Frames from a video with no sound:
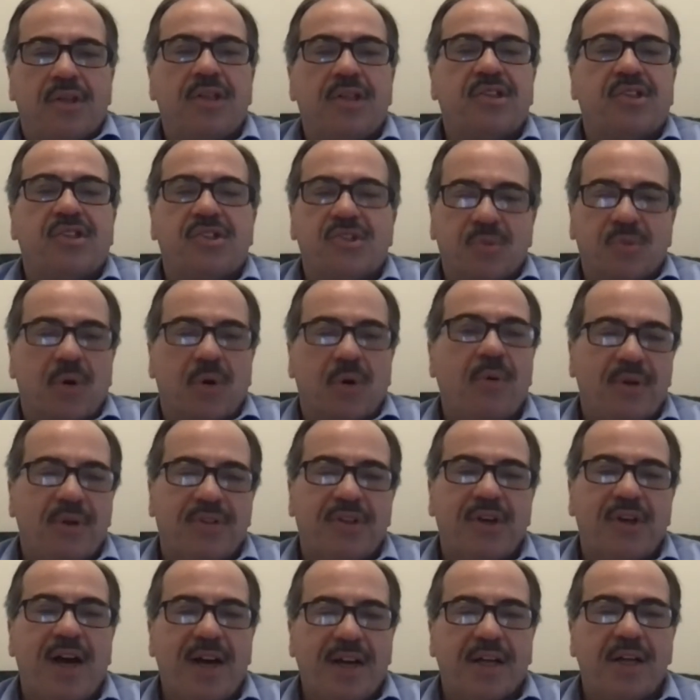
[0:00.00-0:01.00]
This is what we're
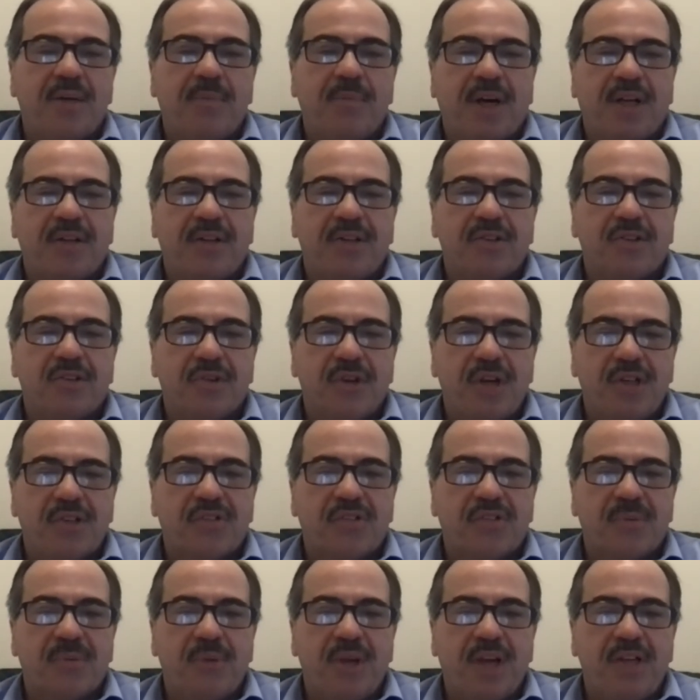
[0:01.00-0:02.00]
talking about, the
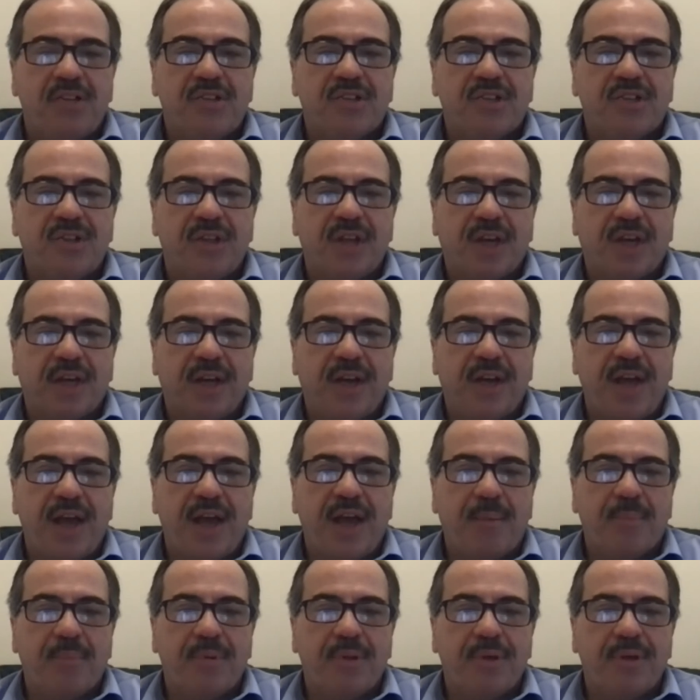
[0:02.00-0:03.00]
transformation that can
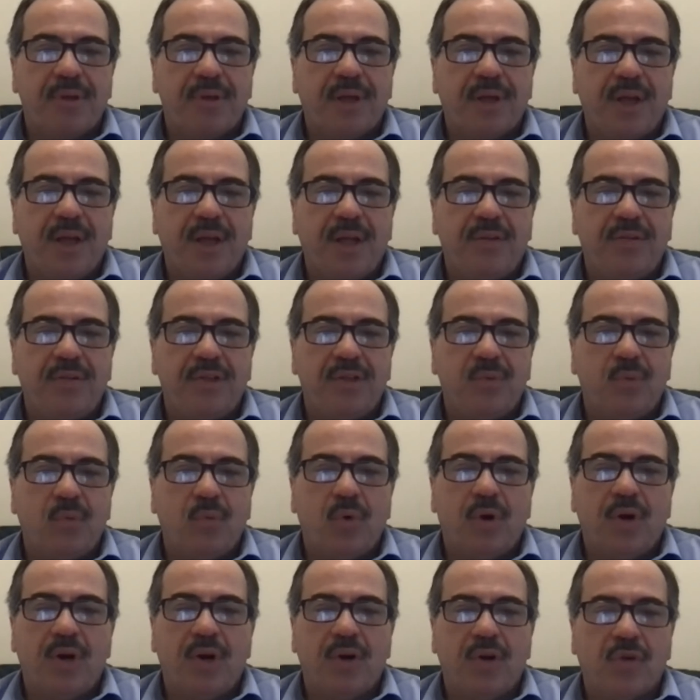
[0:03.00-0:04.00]
happen. And
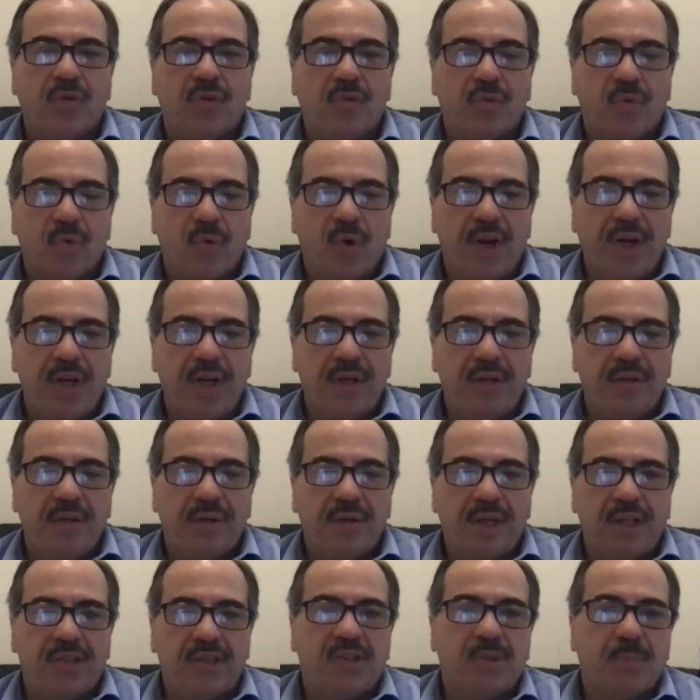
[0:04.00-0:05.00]
what a great,
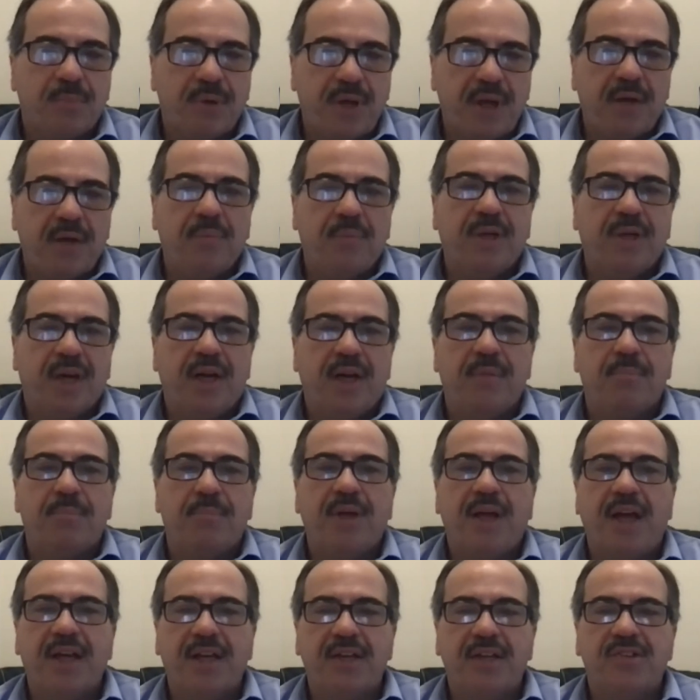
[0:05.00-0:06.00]
we got to
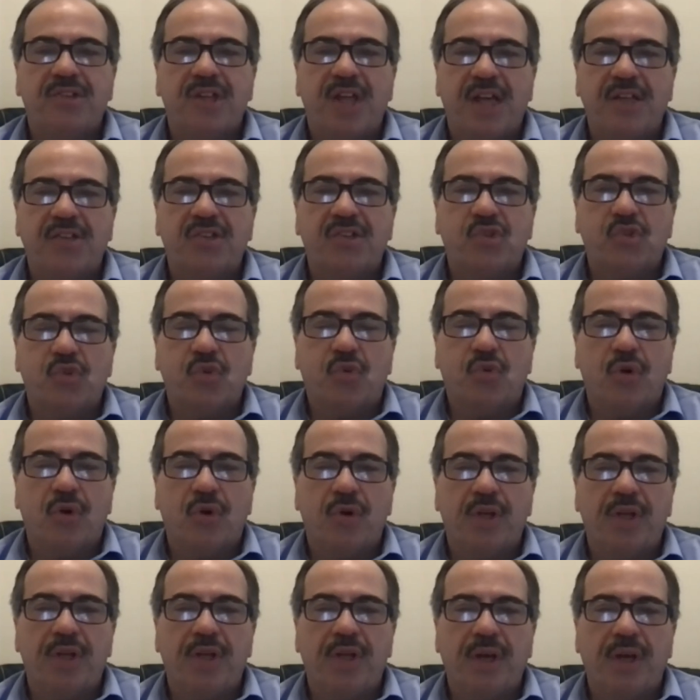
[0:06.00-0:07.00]
package that
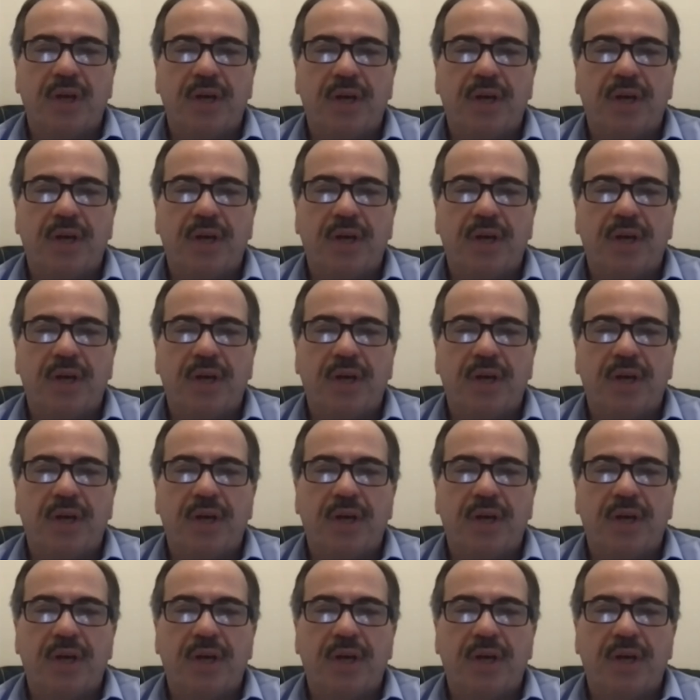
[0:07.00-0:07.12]
story.